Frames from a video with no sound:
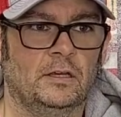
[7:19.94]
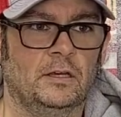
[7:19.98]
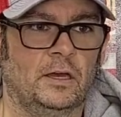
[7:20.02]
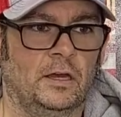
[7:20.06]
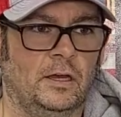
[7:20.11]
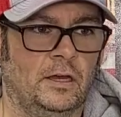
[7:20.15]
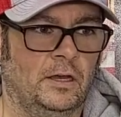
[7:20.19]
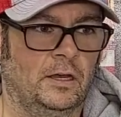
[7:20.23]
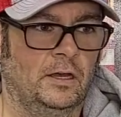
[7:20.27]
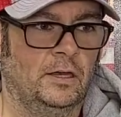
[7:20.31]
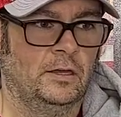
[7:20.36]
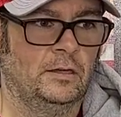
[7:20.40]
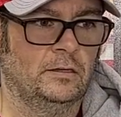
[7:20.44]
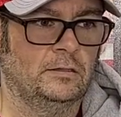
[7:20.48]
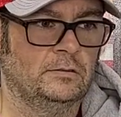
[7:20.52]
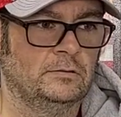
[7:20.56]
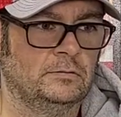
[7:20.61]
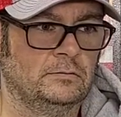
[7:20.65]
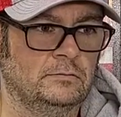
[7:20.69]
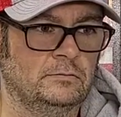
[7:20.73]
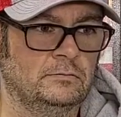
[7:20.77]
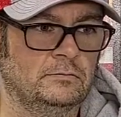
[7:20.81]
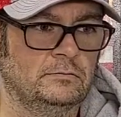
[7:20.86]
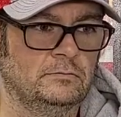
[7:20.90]
Uh,
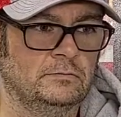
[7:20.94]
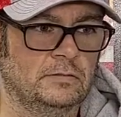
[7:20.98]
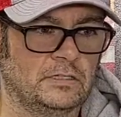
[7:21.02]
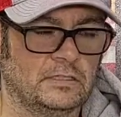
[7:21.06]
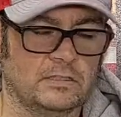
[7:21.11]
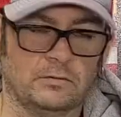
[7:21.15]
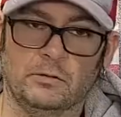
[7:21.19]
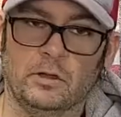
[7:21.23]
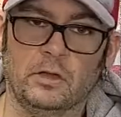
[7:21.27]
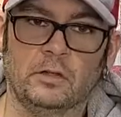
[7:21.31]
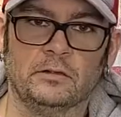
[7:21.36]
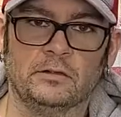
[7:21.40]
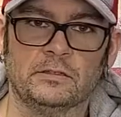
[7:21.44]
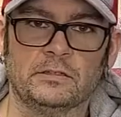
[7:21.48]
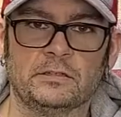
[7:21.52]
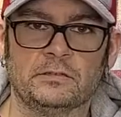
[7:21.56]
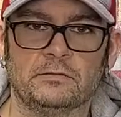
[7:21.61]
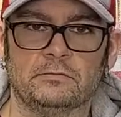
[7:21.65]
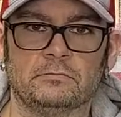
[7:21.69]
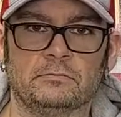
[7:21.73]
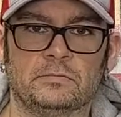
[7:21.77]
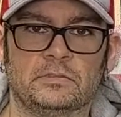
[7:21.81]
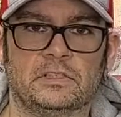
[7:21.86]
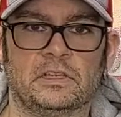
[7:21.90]
I said, well,
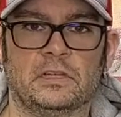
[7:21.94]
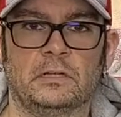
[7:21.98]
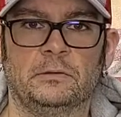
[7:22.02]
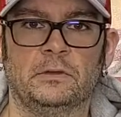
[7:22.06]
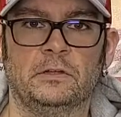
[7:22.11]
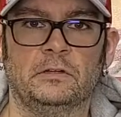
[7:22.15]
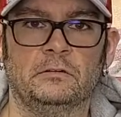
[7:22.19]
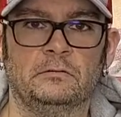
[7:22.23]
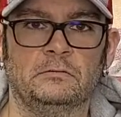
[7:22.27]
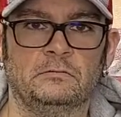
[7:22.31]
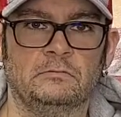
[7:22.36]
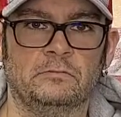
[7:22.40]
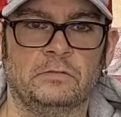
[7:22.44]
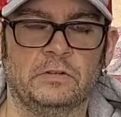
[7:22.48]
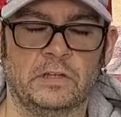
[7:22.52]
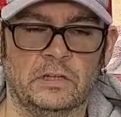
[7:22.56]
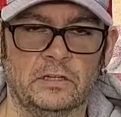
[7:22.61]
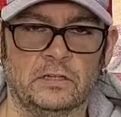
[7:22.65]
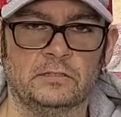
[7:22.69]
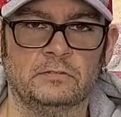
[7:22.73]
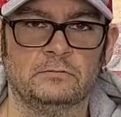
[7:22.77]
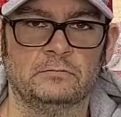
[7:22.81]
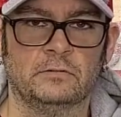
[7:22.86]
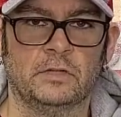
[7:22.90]
it's cinnamon,
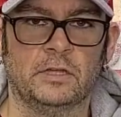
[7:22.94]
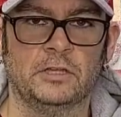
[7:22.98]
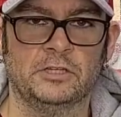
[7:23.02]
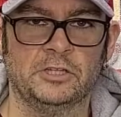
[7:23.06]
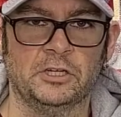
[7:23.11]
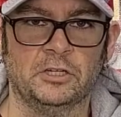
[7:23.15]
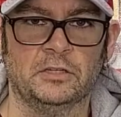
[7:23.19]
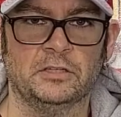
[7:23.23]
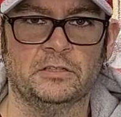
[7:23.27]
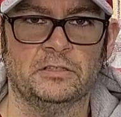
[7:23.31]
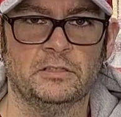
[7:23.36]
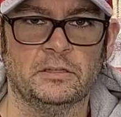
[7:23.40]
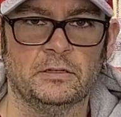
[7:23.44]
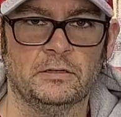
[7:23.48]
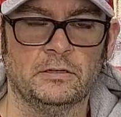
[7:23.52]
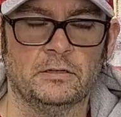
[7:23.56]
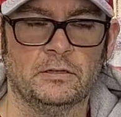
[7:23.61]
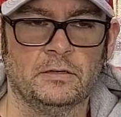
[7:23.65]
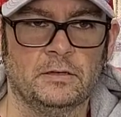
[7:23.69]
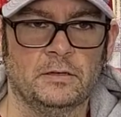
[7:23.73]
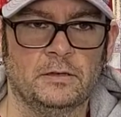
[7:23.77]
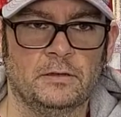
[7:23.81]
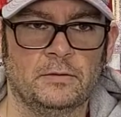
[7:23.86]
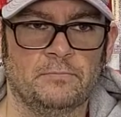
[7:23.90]
vanilla, and chilies.
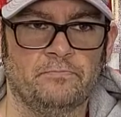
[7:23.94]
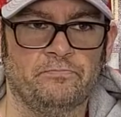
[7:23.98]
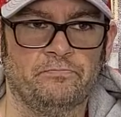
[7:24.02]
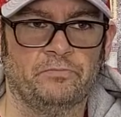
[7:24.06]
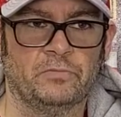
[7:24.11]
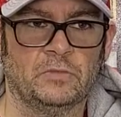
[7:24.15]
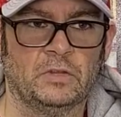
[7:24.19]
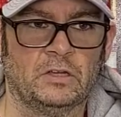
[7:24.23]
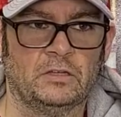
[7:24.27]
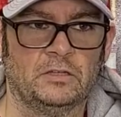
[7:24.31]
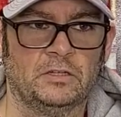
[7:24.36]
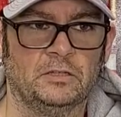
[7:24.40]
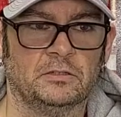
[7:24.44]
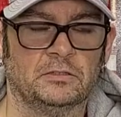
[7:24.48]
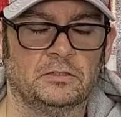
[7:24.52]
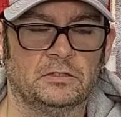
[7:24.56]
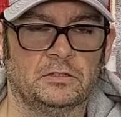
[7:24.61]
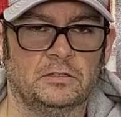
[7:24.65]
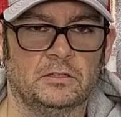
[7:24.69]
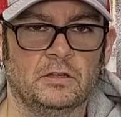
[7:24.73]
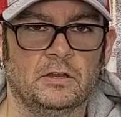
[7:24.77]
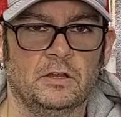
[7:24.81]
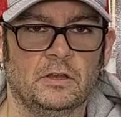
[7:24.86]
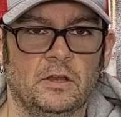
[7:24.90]
She
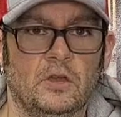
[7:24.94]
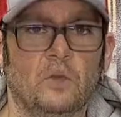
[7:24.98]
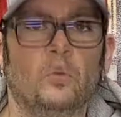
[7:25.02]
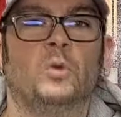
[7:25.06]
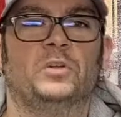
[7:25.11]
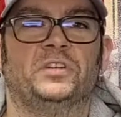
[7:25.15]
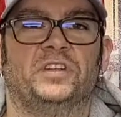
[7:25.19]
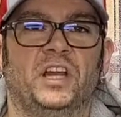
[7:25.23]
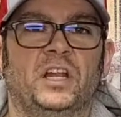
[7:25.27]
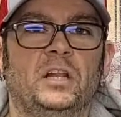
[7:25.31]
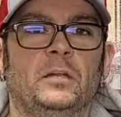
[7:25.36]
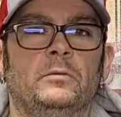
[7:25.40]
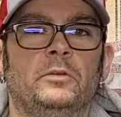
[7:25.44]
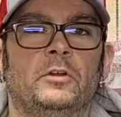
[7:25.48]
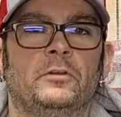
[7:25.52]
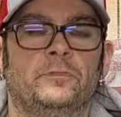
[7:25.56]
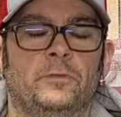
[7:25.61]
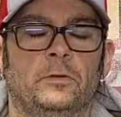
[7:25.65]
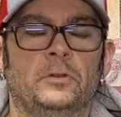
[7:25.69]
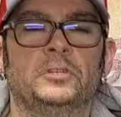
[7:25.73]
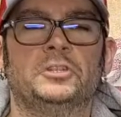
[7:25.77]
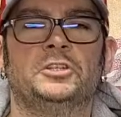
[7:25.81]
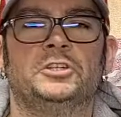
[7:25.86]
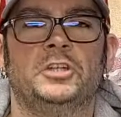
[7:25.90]
goes, well, tell them they're
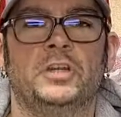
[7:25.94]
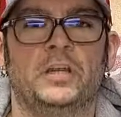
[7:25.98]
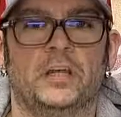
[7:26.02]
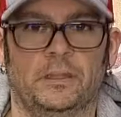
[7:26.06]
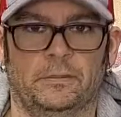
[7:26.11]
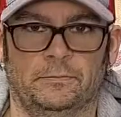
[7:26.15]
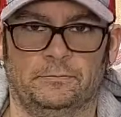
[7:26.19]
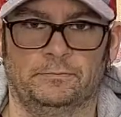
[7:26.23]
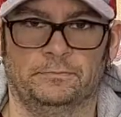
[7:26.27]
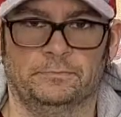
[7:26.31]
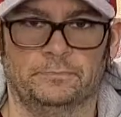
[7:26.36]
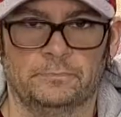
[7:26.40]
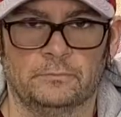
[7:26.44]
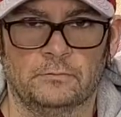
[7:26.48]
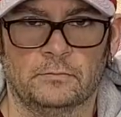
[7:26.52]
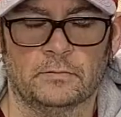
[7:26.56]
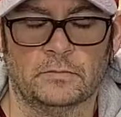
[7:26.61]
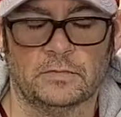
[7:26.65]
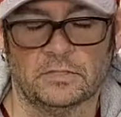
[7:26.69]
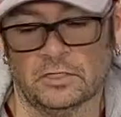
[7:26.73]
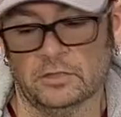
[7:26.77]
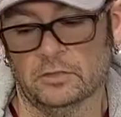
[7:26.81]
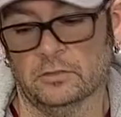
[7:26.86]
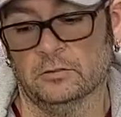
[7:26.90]
full of shit.
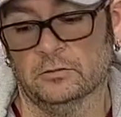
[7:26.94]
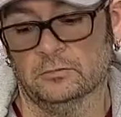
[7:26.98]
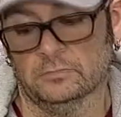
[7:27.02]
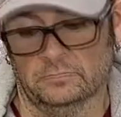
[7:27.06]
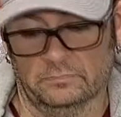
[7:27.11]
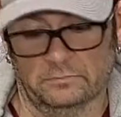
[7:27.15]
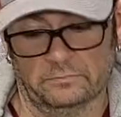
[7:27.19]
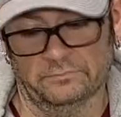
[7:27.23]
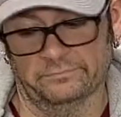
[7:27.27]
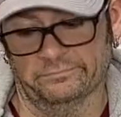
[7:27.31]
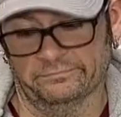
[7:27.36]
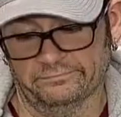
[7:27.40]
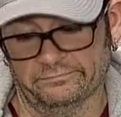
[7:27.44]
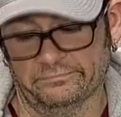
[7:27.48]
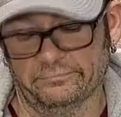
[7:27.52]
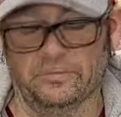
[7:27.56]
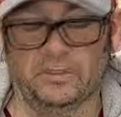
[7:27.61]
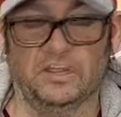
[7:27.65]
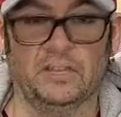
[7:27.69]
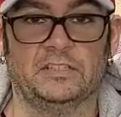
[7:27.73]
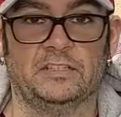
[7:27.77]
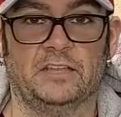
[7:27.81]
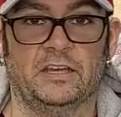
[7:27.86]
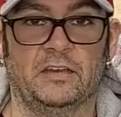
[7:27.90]
So,
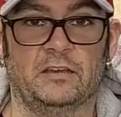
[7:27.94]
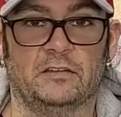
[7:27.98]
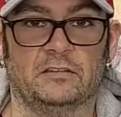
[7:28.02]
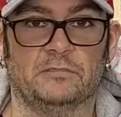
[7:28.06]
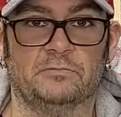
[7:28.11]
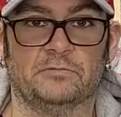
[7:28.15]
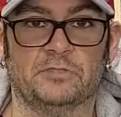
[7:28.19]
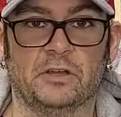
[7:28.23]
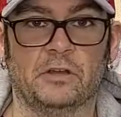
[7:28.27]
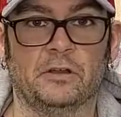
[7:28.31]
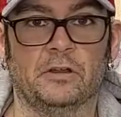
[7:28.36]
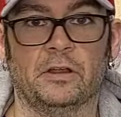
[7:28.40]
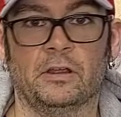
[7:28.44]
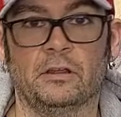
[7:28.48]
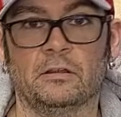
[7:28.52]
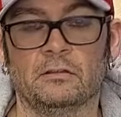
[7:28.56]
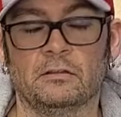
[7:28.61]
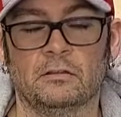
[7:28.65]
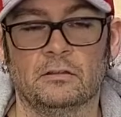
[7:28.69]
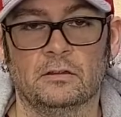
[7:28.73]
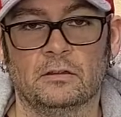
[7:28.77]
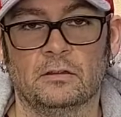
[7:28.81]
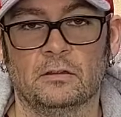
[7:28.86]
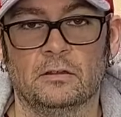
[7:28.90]
Vanessa House, I'm sorry.
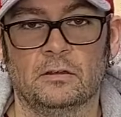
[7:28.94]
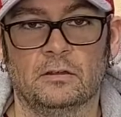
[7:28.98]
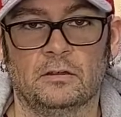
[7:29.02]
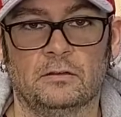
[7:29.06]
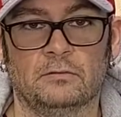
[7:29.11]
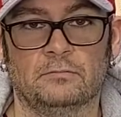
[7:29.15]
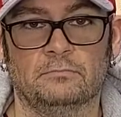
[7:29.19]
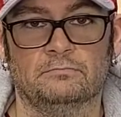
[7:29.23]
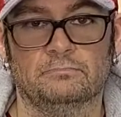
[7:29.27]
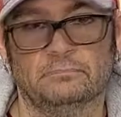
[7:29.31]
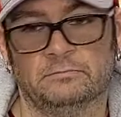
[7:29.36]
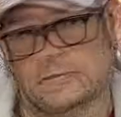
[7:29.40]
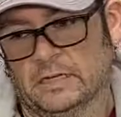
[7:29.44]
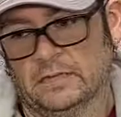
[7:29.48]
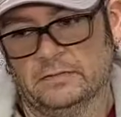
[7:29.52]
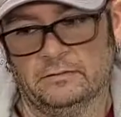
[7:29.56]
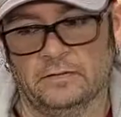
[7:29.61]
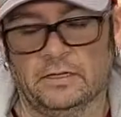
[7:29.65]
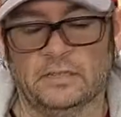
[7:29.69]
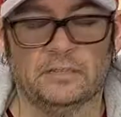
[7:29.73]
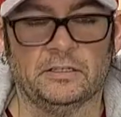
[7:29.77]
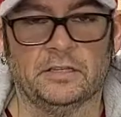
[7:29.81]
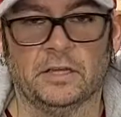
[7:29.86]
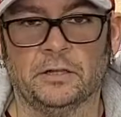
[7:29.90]
I
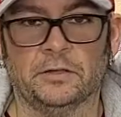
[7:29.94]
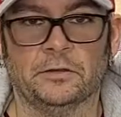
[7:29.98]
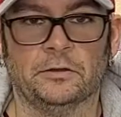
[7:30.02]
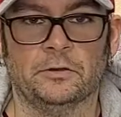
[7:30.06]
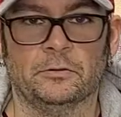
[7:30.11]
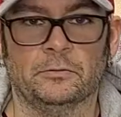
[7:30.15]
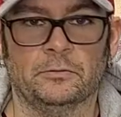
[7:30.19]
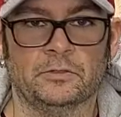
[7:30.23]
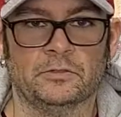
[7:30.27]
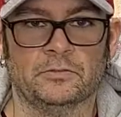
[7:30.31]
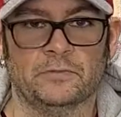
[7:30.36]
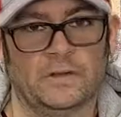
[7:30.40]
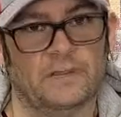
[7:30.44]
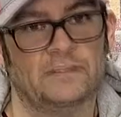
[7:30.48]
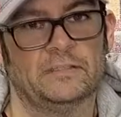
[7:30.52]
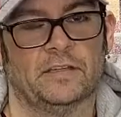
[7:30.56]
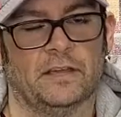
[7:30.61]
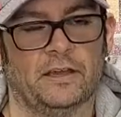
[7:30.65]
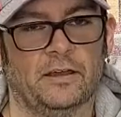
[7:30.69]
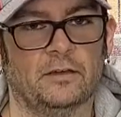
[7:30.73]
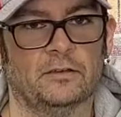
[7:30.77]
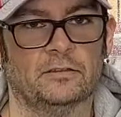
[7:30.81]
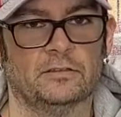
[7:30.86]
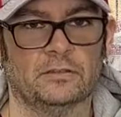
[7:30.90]
didn't tell her it was Vanessa
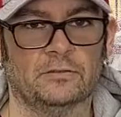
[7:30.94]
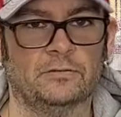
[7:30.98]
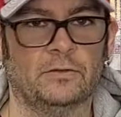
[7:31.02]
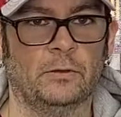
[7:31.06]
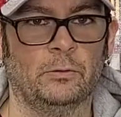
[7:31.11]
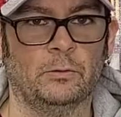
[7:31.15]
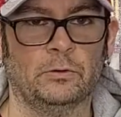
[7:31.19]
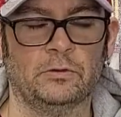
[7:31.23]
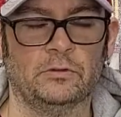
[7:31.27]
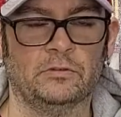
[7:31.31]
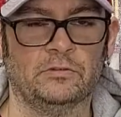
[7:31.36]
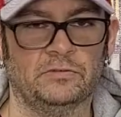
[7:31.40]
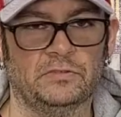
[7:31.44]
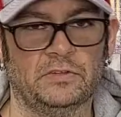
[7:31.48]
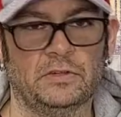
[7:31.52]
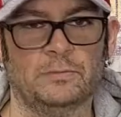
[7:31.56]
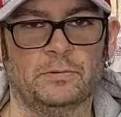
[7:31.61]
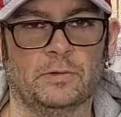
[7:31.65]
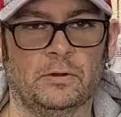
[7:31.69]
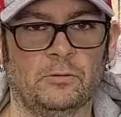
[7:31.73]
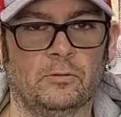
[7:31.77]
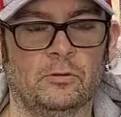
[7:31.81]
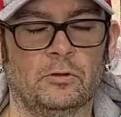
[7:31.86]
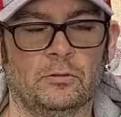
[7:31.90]
House. If I would have, she
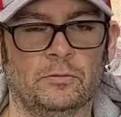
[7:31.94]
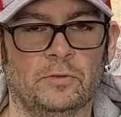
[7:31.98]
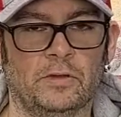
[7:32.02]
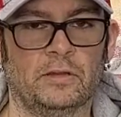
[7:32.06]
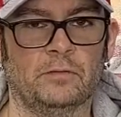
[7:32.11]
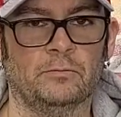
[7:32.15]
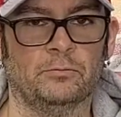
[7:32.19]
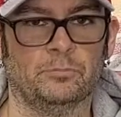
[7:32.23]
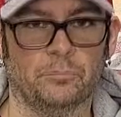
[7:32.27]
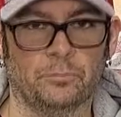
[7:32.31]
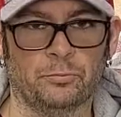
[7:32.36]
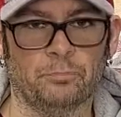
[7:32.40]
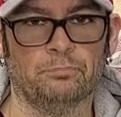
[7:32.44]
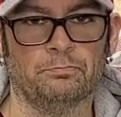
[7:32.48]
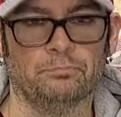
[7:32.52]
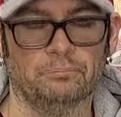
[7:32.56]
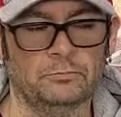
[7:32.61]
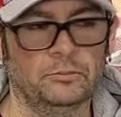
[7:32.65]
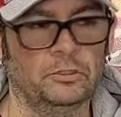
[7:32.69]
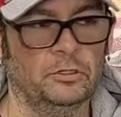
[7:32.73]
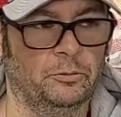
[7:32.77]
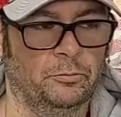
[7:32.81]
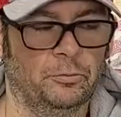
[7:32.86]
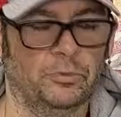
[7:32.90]
probably would have been,
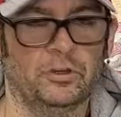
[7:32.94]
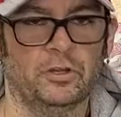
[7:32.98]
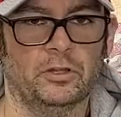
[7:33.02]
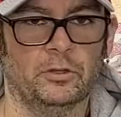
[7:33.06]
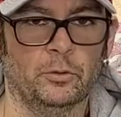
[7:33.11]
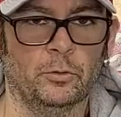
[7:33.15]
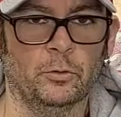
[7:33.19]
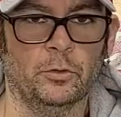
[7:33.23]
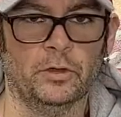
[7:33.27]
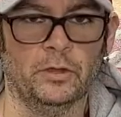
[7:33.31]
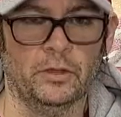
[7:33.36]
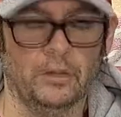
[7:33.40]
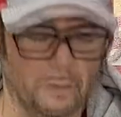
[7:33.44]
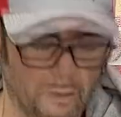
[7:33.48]
you know, pretty annoyed.